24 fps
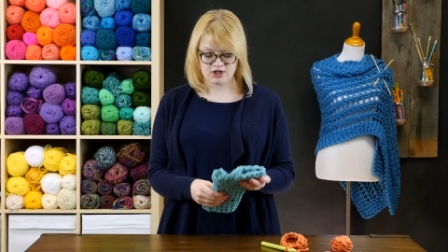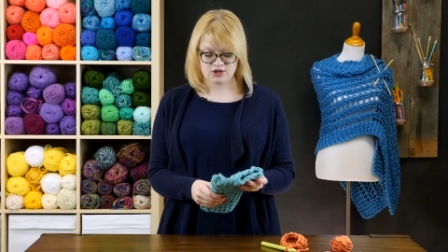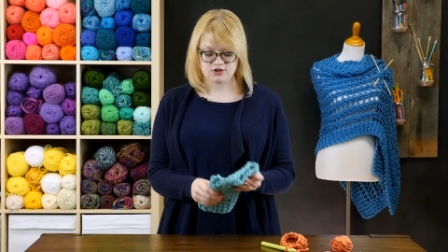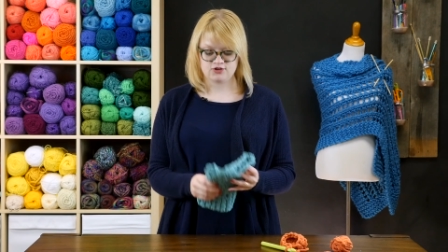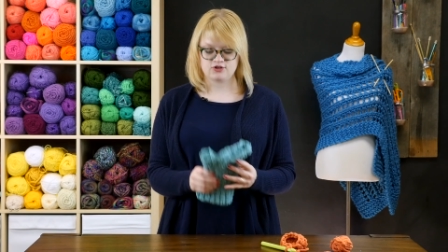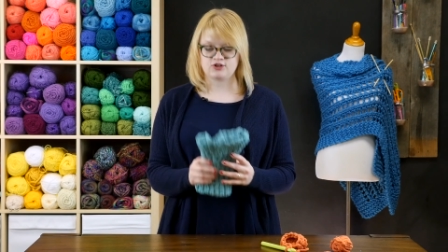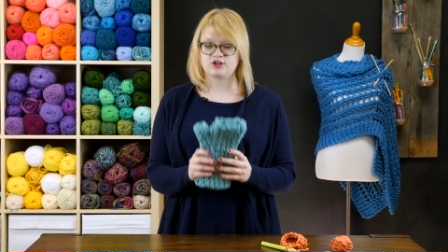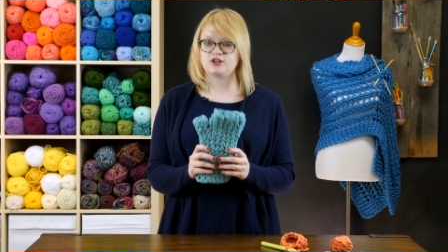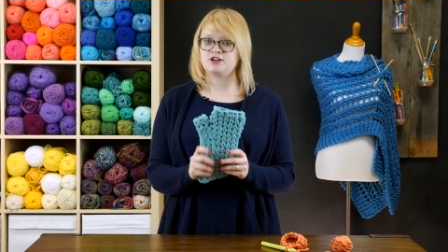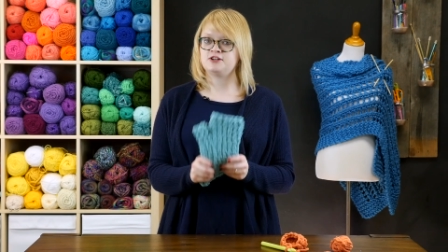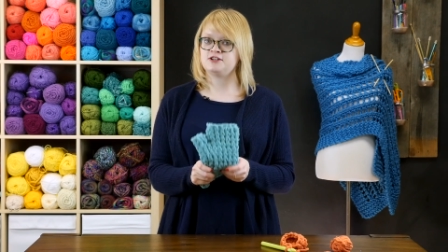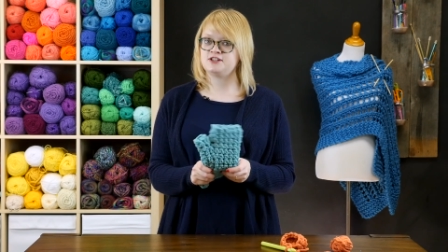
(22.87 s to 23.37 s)

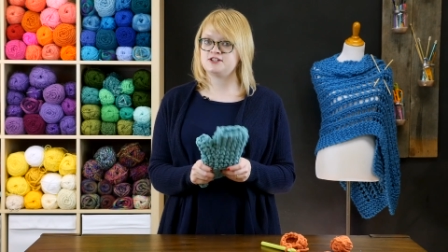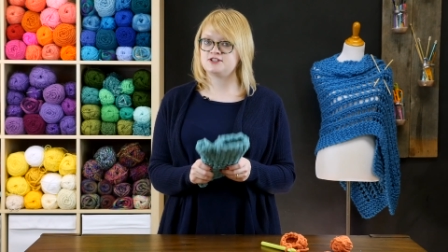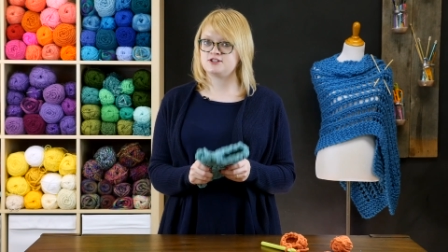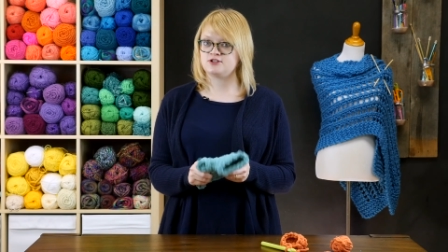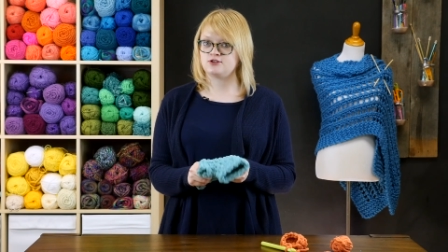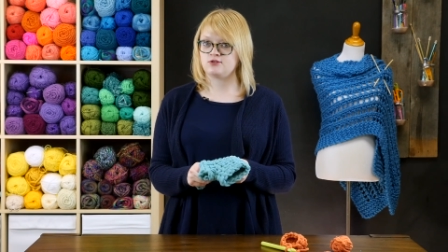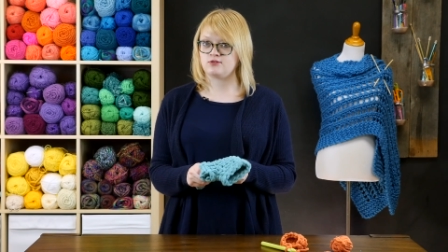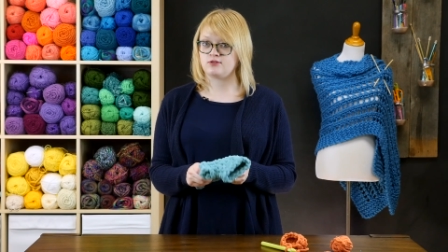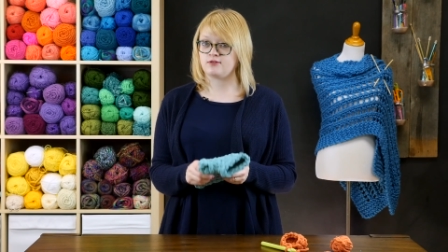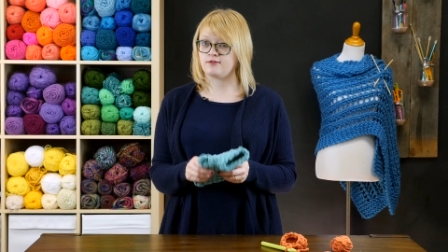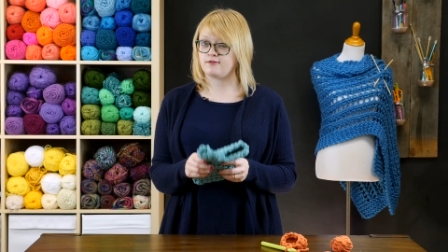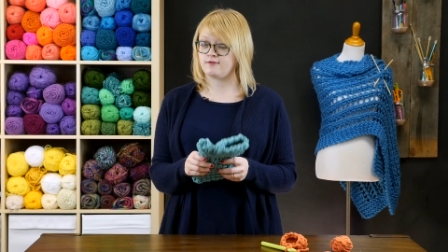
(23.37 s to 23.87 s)
you're going to need to
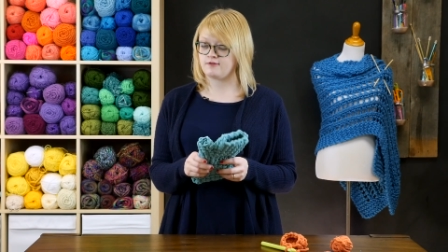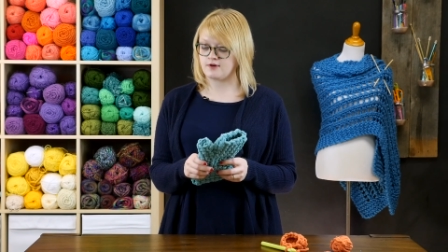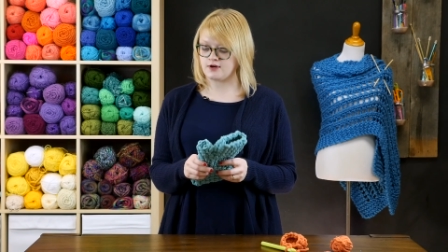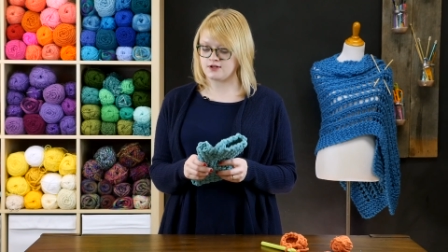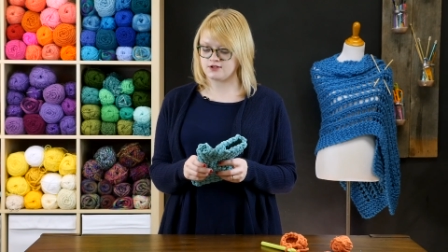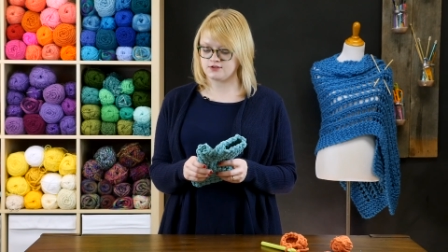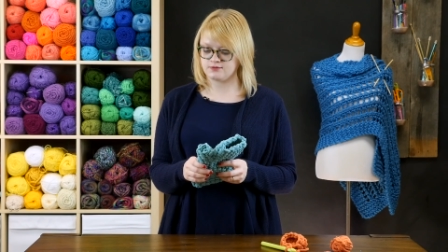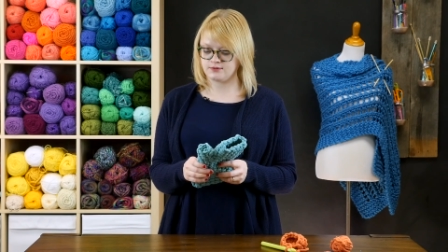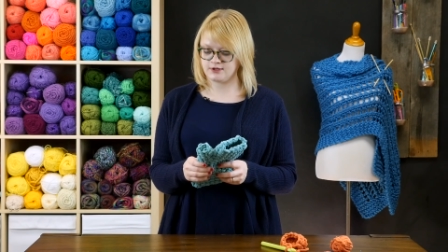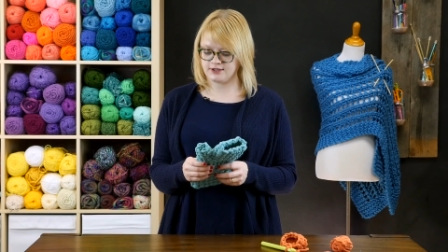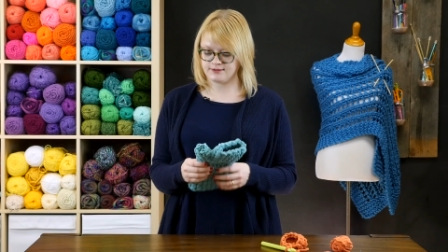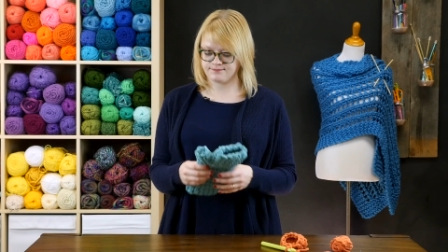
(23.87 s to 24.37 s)
do the
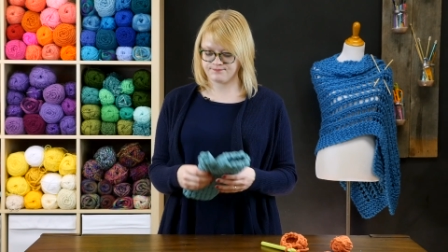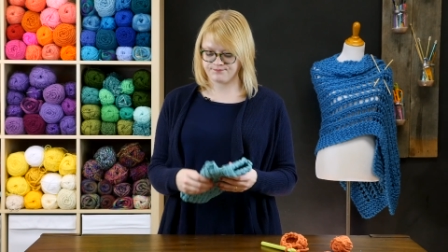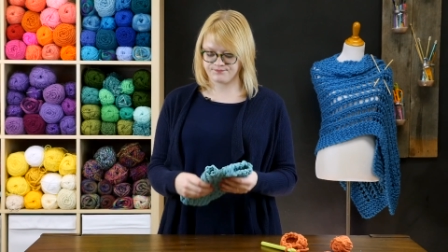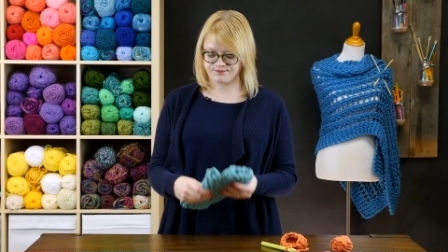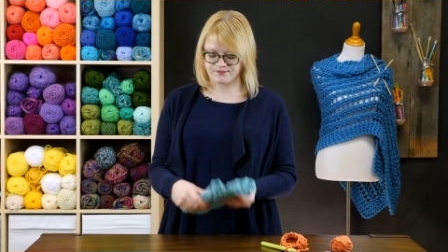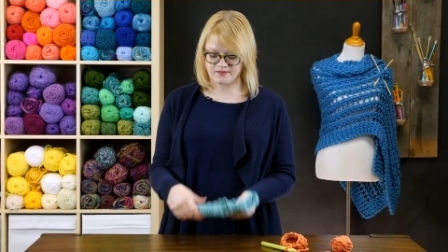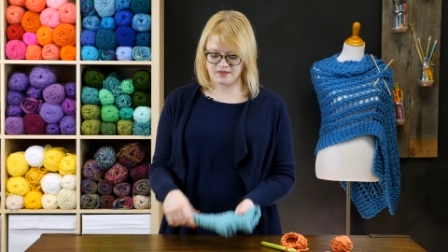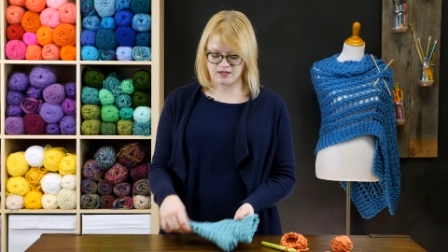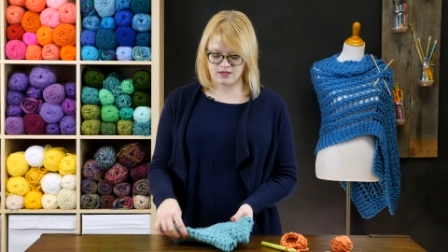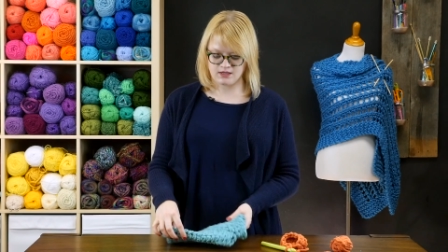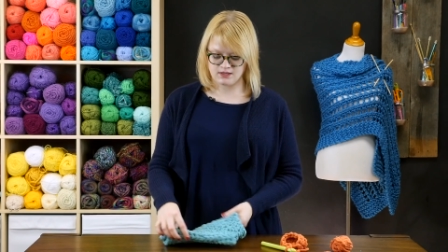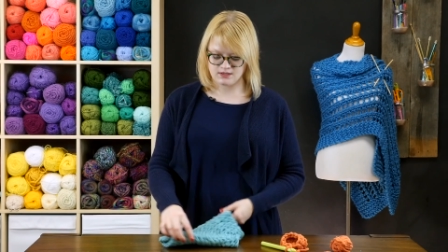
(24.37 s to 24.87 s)
following.
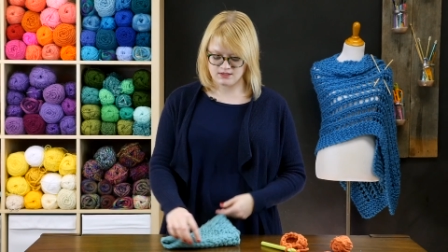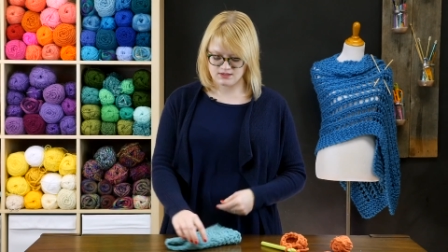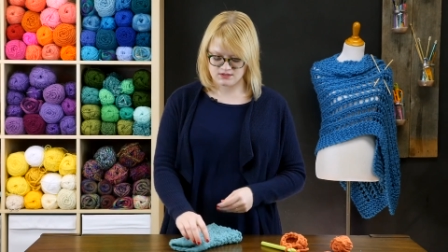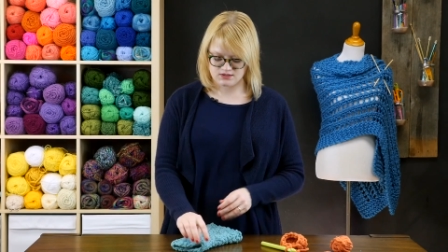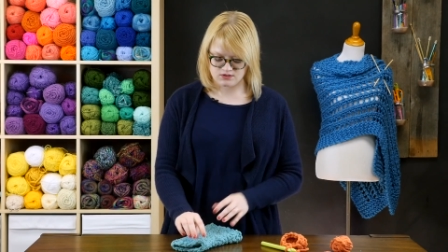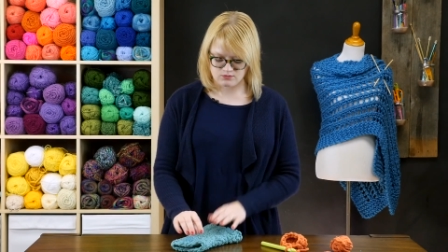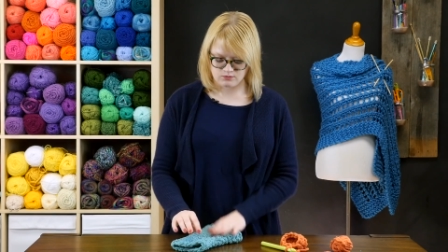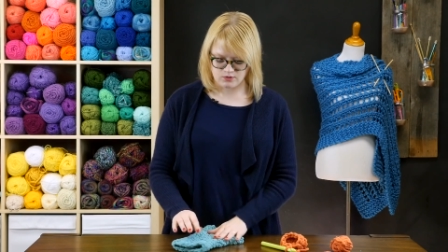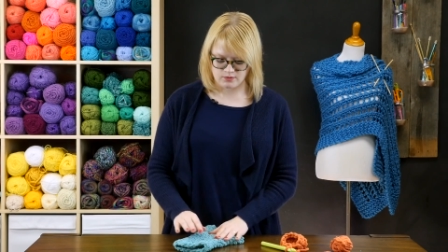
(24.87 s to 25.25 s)
So